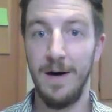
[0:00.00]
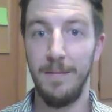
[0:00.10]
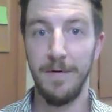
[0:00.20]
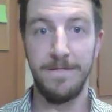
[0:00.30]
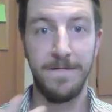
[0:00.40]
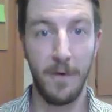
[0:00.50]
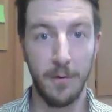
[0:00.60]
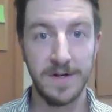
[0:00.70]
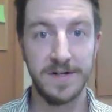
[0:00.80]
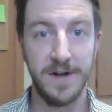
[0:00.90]
Before
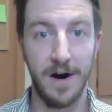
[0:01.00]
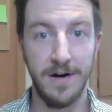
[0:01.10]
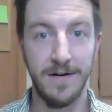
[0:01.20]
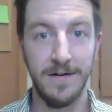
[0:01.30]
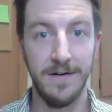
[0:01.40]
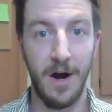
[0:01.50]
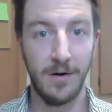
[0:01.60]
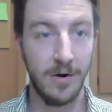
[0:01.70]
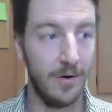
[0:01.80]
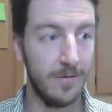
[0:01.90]
we start, I'll
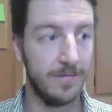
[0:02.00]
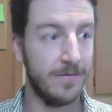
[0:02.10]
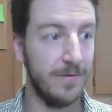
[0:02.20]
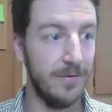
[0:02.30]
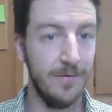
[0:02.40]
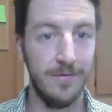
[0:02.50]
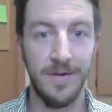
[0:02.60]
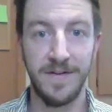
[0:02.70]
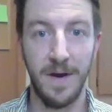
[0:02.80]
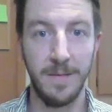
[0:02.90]
go through
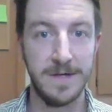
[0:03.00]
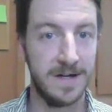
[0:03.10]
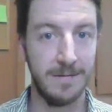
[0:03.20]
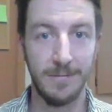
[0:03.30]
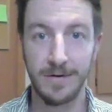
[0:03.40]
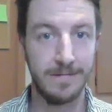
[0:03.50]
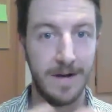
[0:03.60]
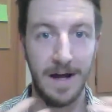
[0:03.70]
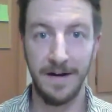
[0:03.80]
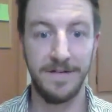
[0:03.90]
the subject. We'll
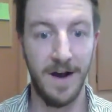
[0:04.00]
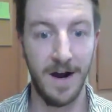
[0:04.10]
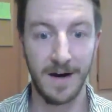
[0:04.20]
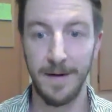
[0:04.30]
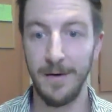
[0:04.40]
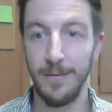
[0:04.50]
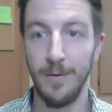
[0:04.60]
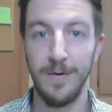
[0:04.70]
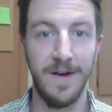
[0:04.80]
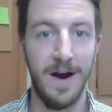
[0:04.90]
kind of talk about
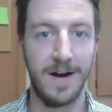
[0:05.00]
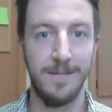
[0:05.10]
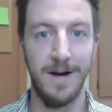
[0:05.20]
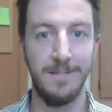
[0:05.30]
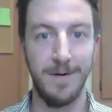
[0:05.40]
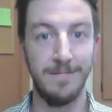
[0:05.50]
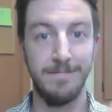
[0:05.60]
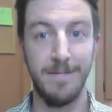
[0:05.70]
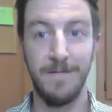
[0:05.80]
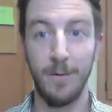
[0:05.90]
what we talk about.
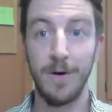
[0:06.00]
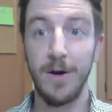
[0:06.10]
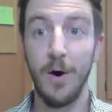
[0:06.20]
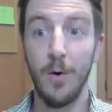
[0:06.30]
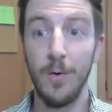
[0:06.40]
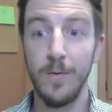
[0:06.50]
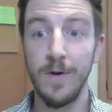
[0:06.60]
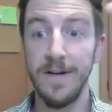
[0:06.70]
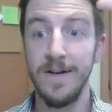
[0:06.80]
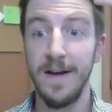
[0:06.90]
But before we go
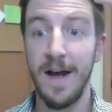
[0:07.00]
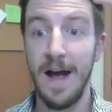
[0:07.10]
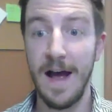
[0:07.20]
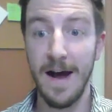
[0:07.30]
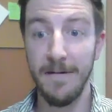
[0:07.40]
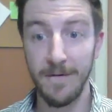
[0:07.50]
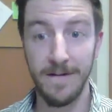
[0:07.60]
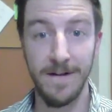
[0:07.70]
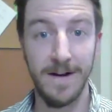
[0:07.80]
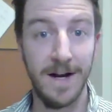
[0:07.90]
into
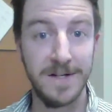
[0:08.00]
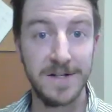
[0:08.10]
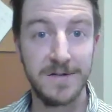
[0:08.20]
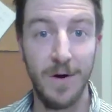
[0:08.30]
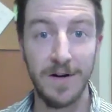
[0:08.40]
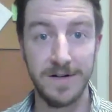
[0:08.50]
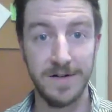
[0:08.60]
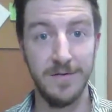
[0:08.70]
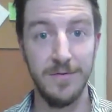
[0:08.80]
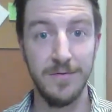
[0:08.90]
everything, I just want
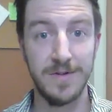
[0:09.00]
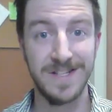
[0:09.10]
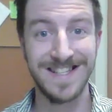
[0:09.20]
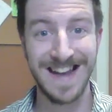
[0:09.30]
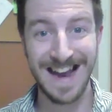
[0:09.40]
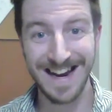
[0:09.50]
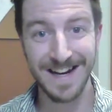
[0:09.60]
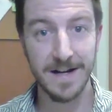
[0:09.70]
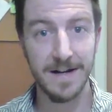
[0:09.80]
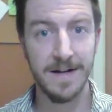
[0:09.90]
to
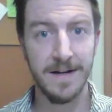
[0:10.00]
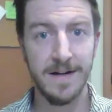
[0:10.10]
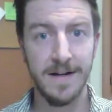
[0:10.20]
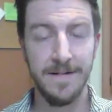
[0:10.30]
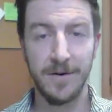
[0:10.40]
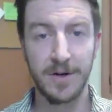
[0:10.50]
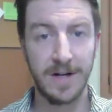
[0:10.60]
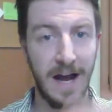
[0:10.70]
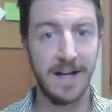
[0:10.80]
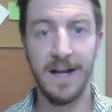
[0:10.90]
say, if you're
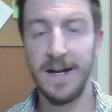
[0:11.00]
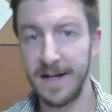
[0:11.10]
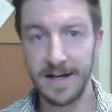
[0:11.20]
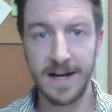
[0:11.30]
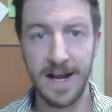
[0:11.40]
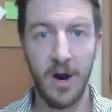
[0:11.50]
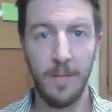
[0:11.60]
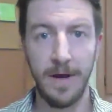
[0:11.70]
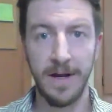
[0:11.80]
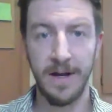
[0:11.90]
kind of getting into candle
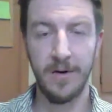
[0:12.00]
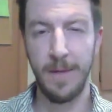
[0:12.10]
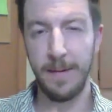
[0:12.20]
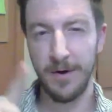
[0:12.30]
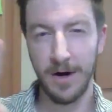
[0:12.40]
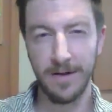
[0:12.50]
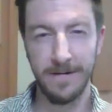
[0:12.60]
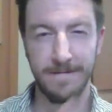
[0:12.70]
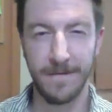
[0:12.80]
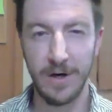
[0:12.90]
making, or maybe you're on
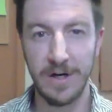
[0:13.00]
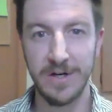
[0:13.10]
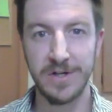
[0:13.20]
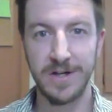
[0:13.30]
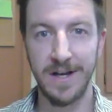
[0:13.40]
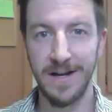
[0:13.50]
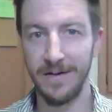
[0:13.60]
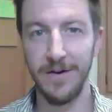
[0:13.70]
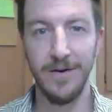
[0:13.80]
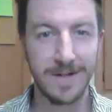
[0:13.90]
the fringe, getting a
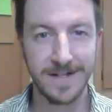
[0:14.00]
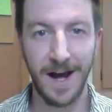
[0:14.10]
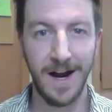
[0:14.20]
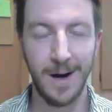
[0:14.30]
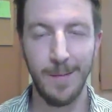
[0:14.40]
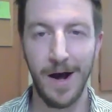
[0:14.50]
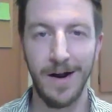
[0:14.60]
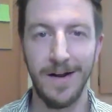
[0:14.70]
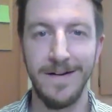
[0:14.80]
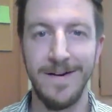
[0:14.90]
little excited about
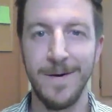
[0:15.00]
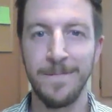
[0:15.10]
it,